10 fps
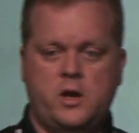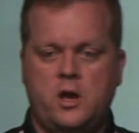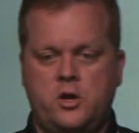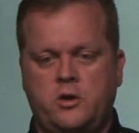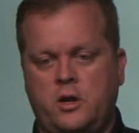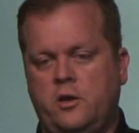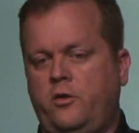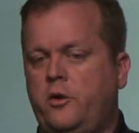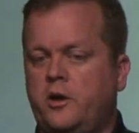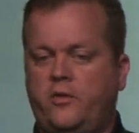And you can
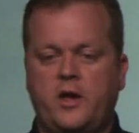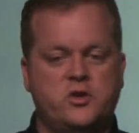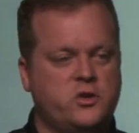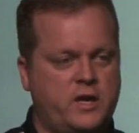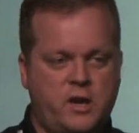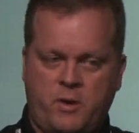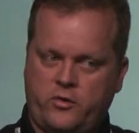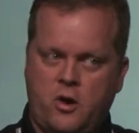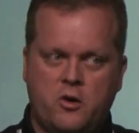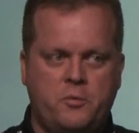you can get your database
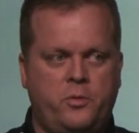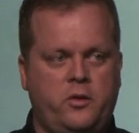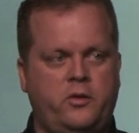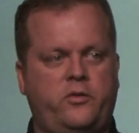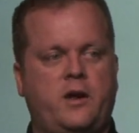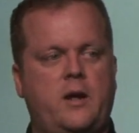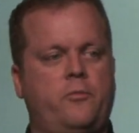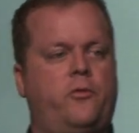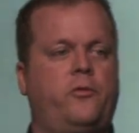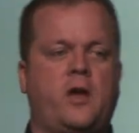all completely set up,
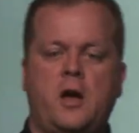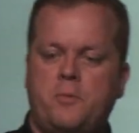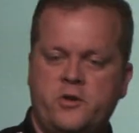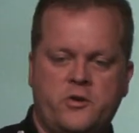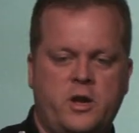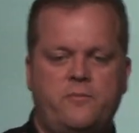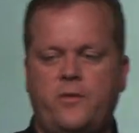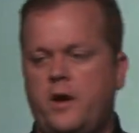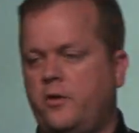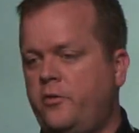copying your dump
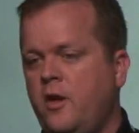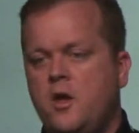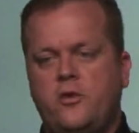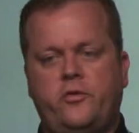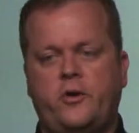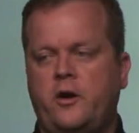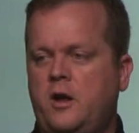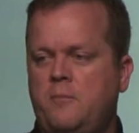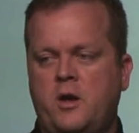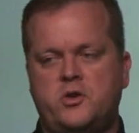files, start it
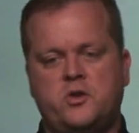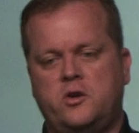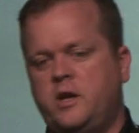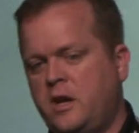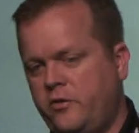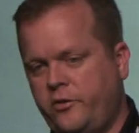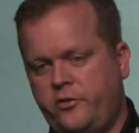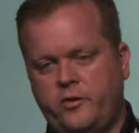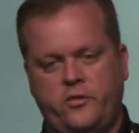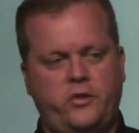up, make sure TNS
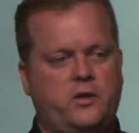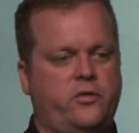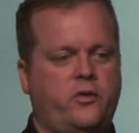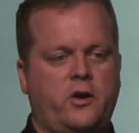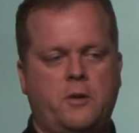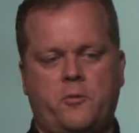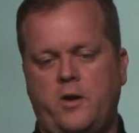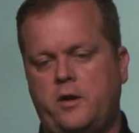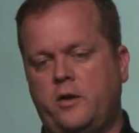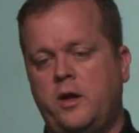listener is set to start up
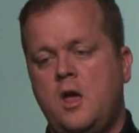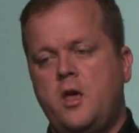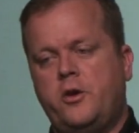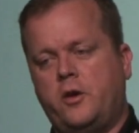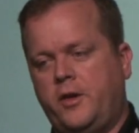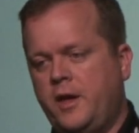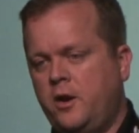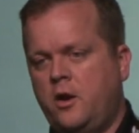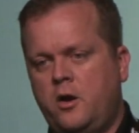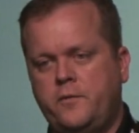correctly. You can get in
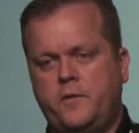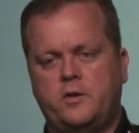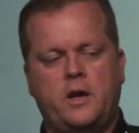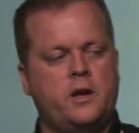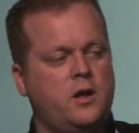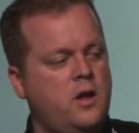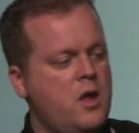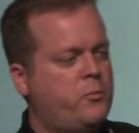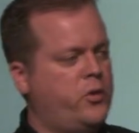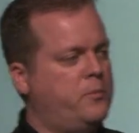all of your data,
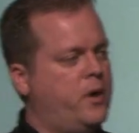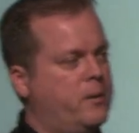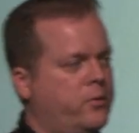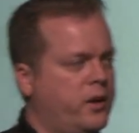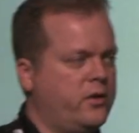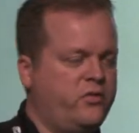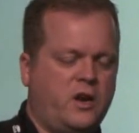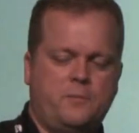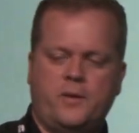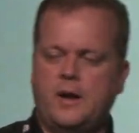pre-populate it, set
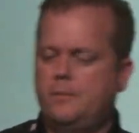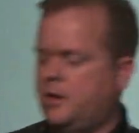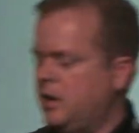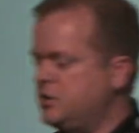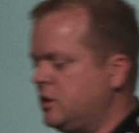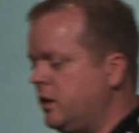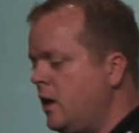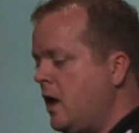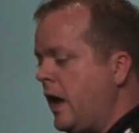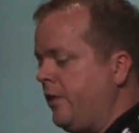up your application,
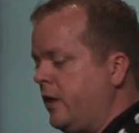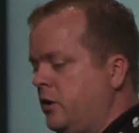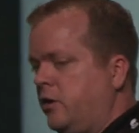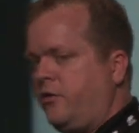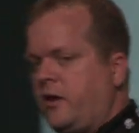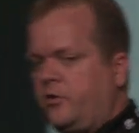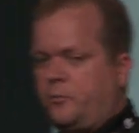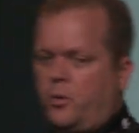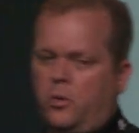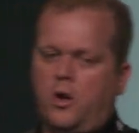and then you can tell it to
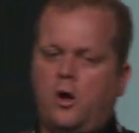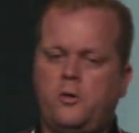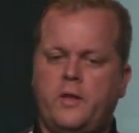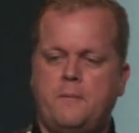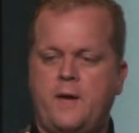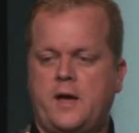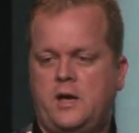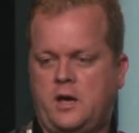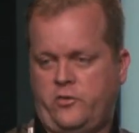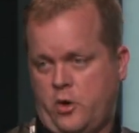pull all that back
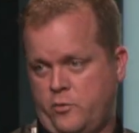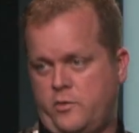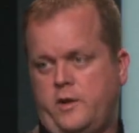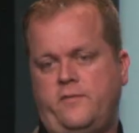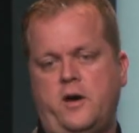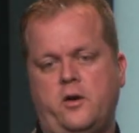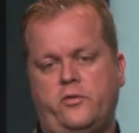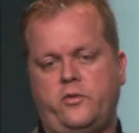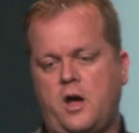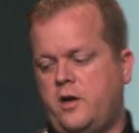in as overlay
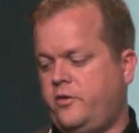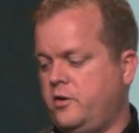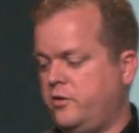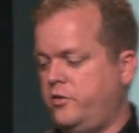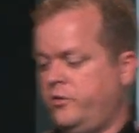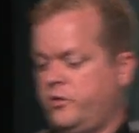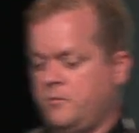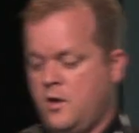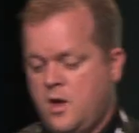files uh, to your system,